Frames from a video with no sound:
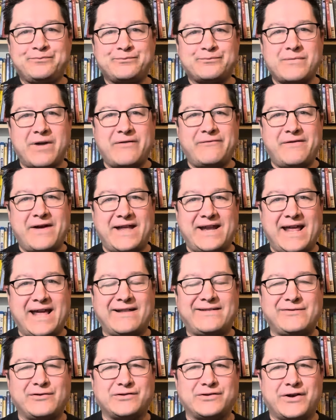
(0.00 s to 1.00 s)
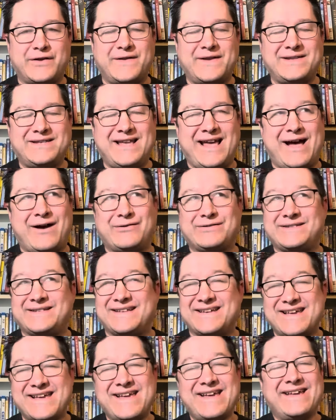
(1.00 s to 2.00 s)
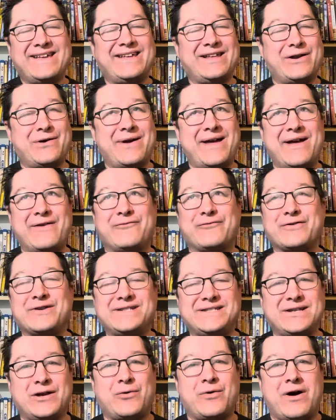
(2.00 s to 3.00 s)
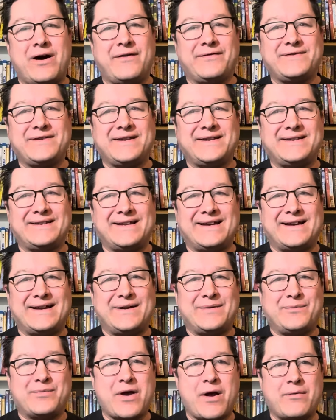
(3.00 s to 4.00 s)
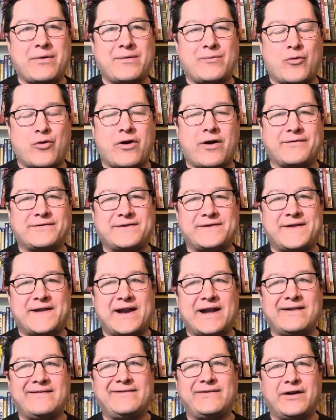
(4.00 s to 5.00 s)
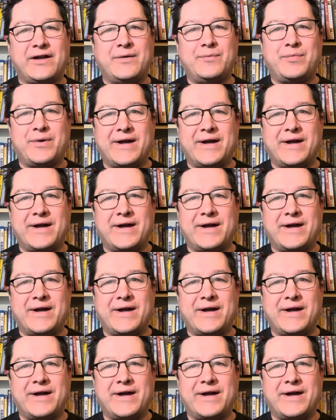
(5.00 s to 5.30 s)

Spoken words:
my financials on this house, you know, every so often, probably more often than I should.